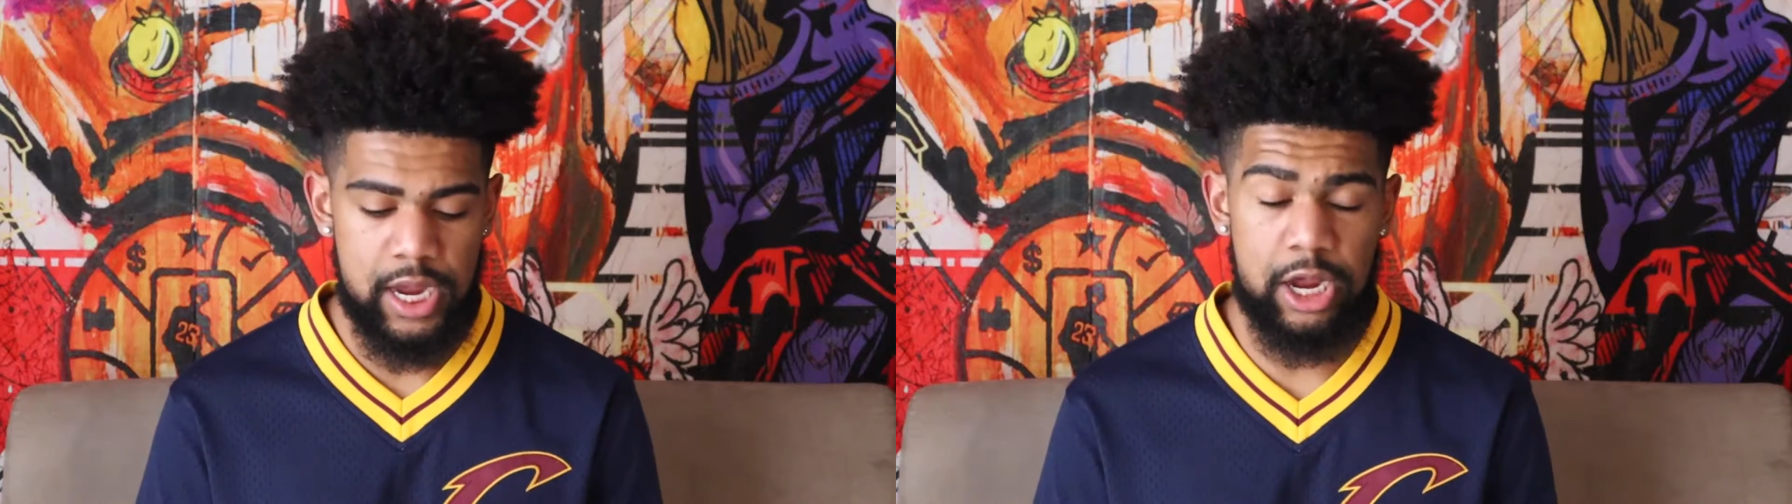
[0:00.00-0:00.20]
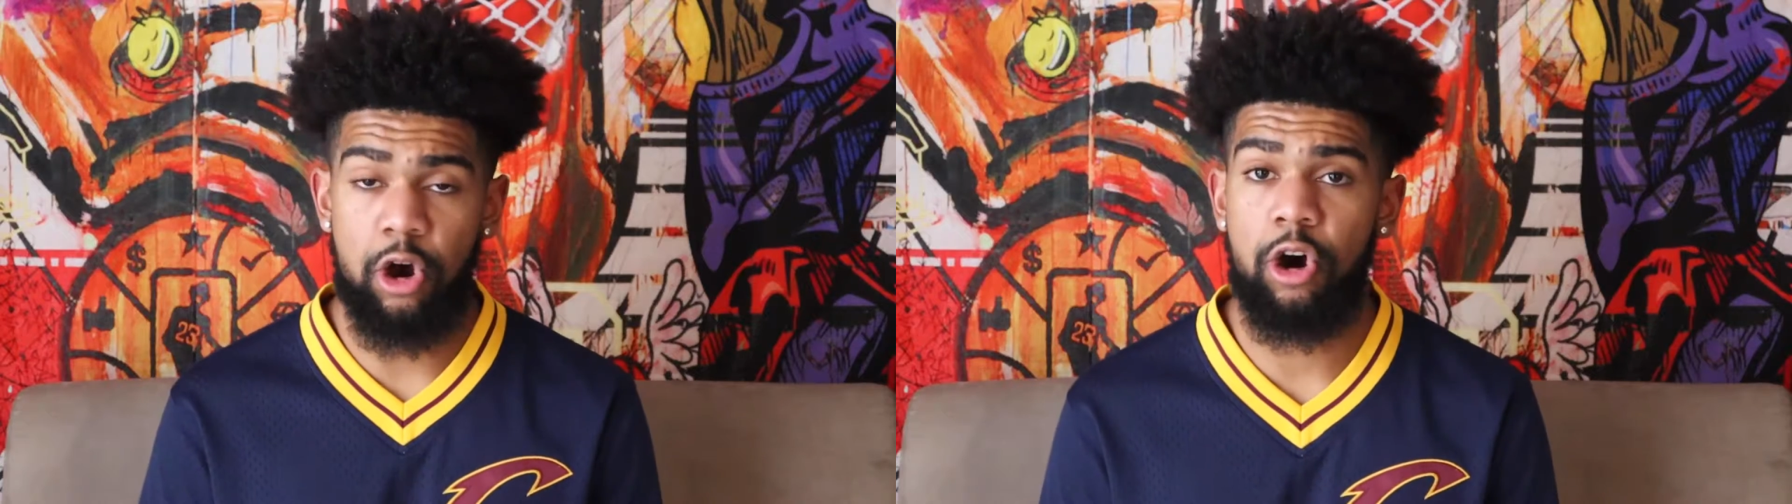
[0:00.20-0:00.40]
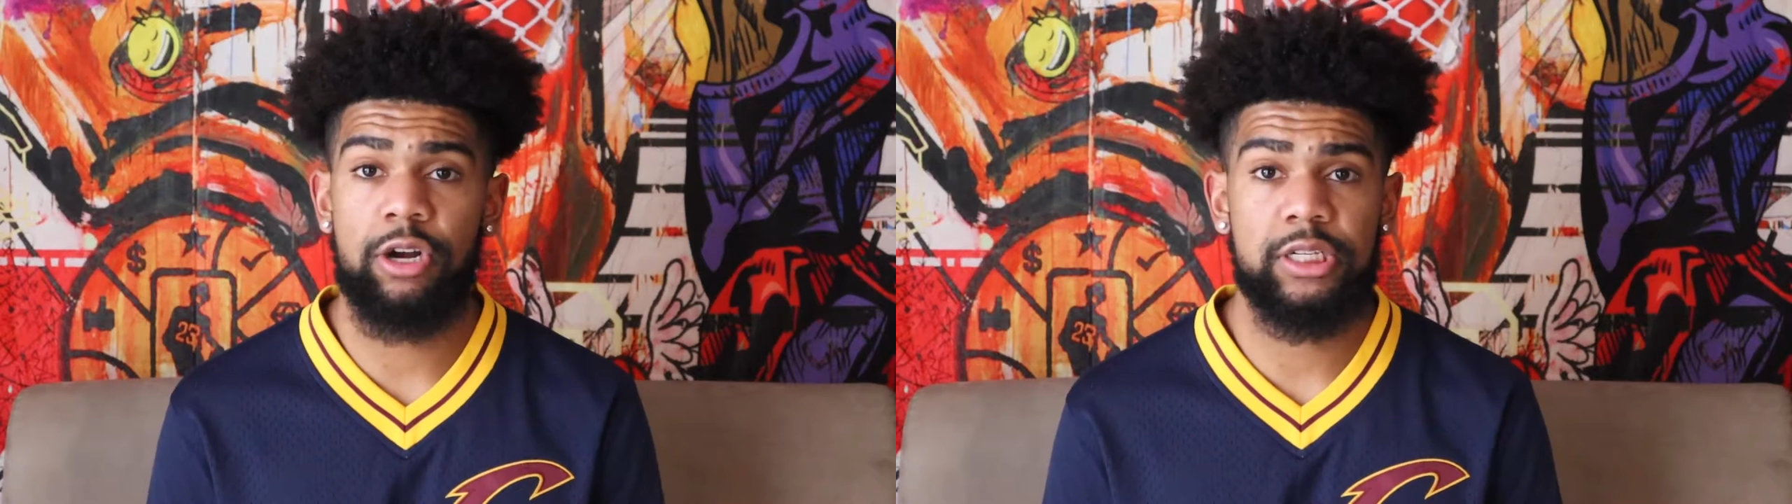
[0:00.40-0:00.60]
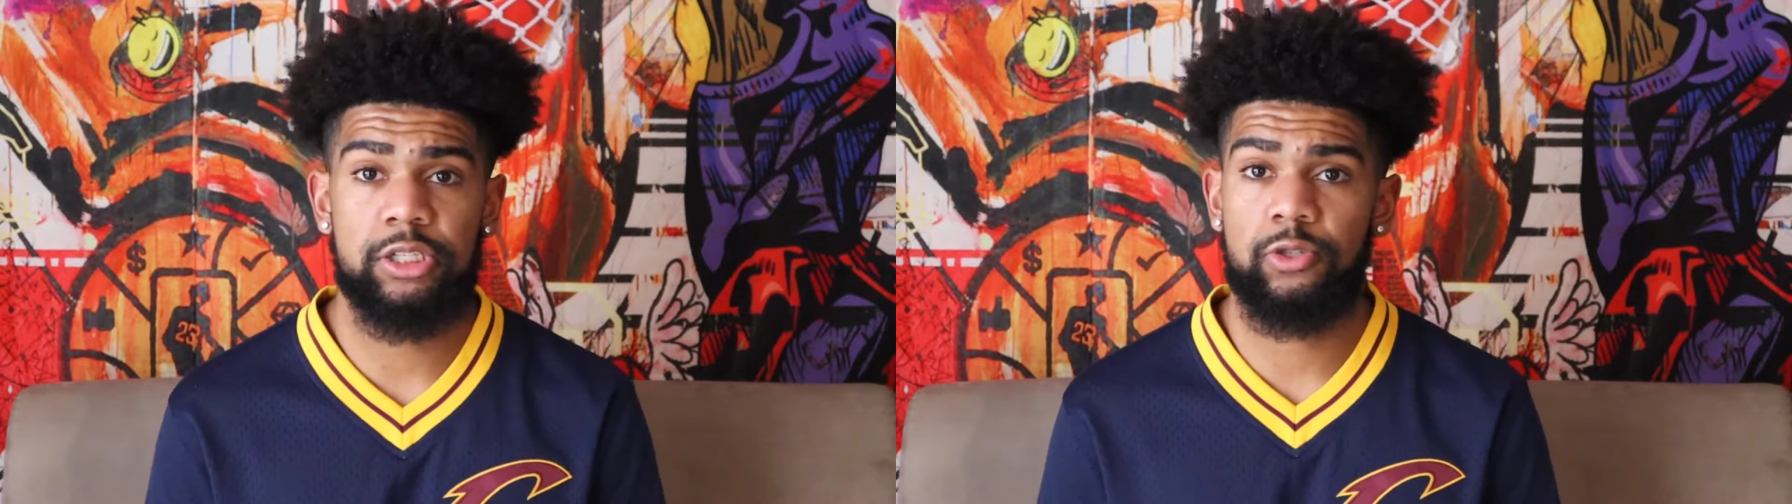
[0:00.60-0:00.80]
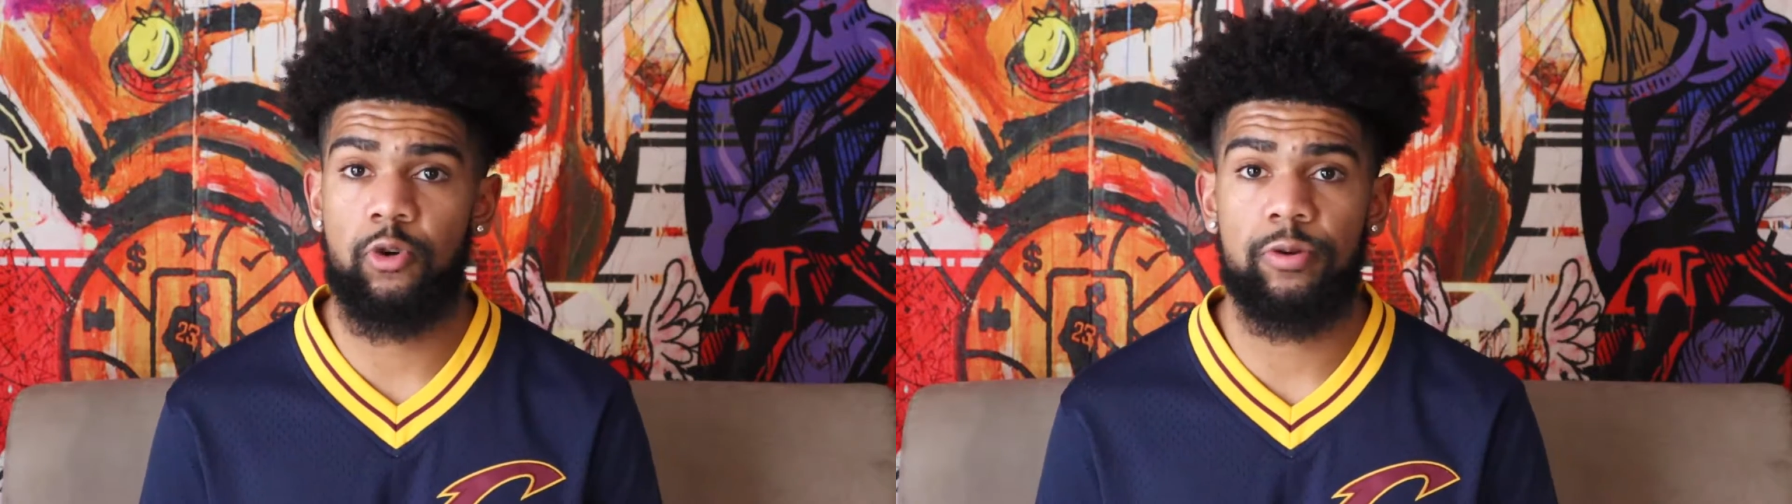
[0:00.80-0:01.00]
and Harden is
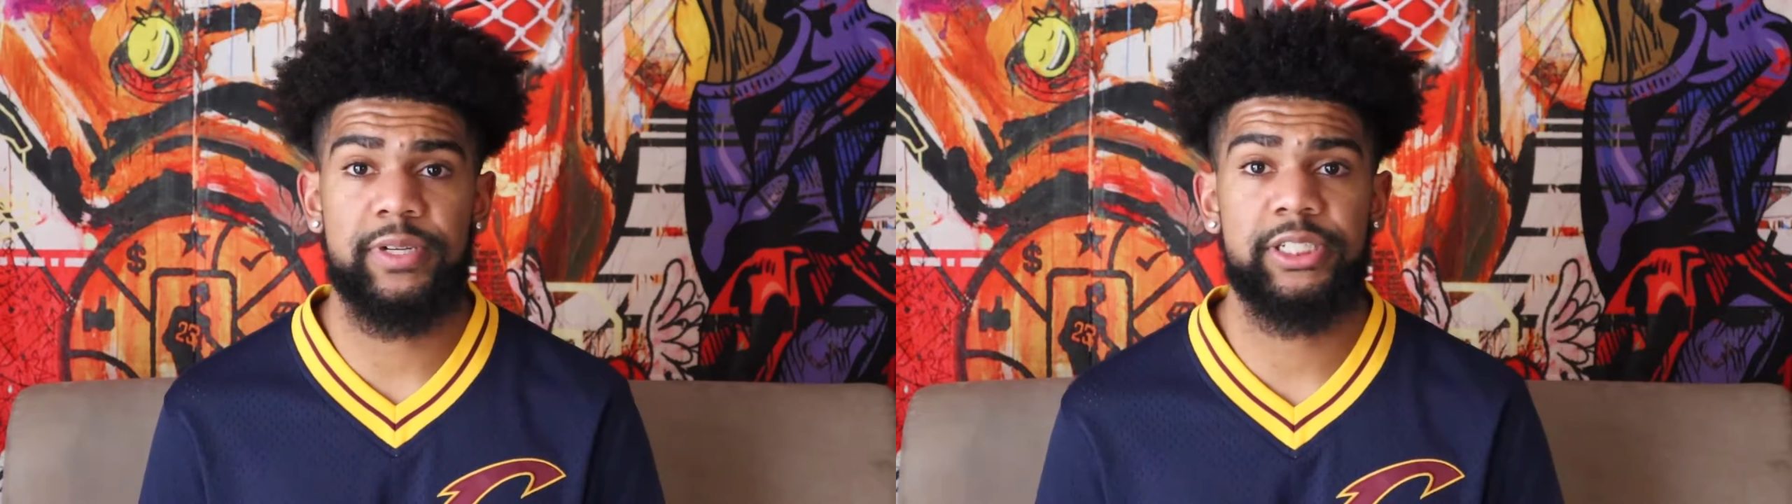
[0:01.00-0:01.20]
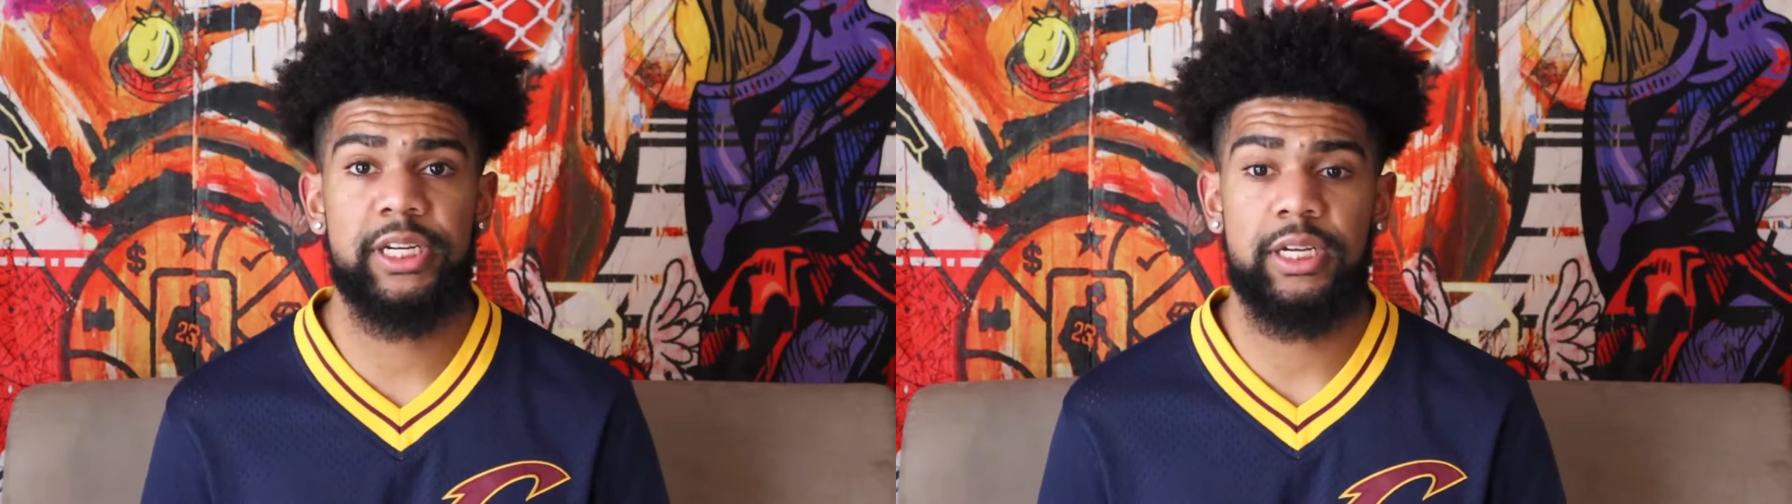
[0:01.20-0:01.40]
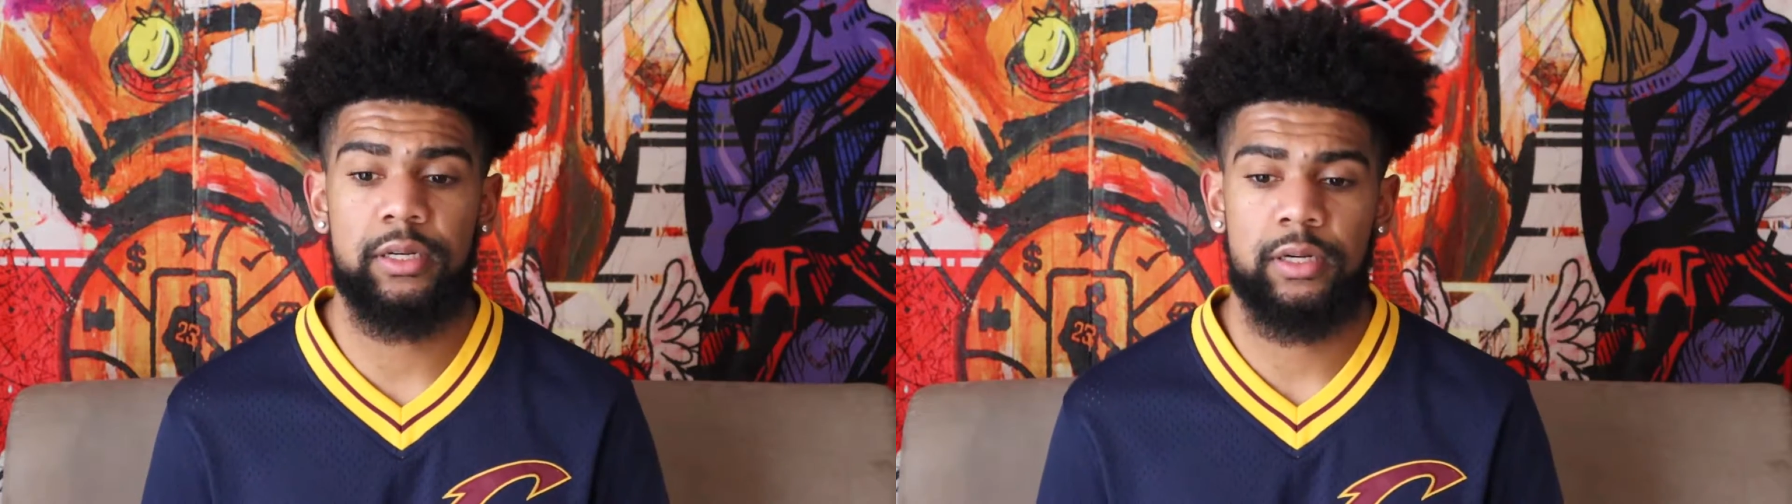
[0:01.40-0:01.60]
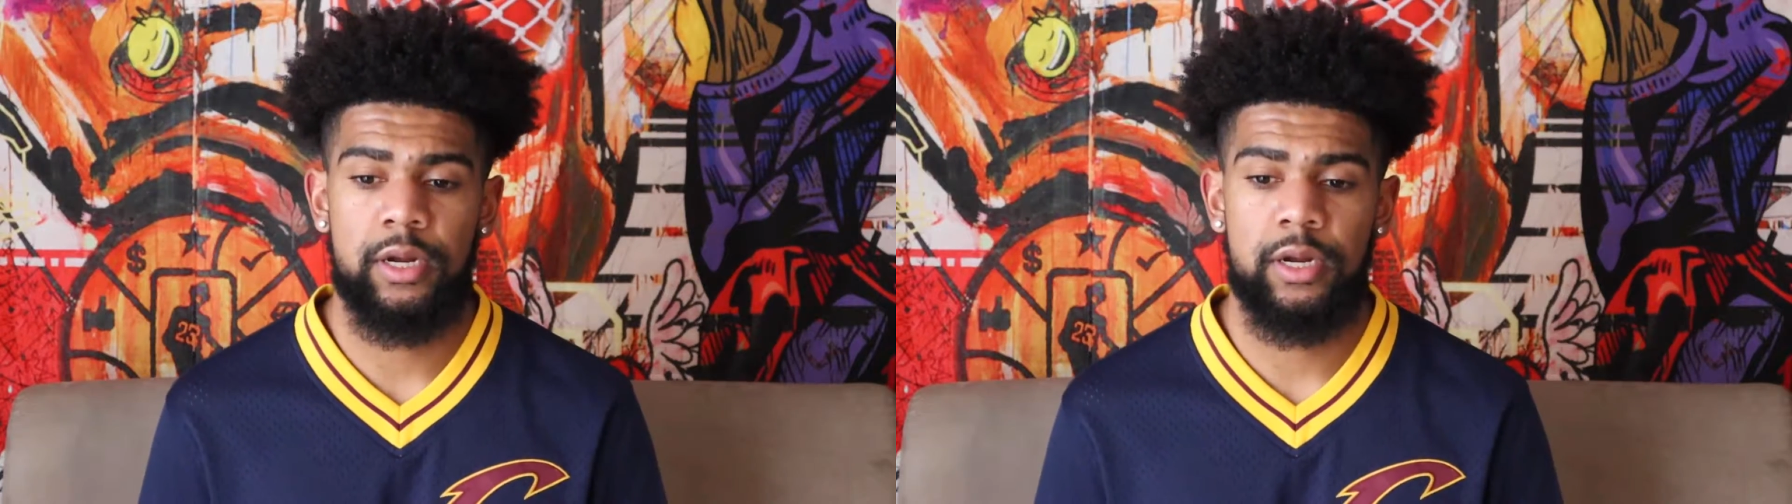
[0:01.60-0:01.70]
a scoring machine.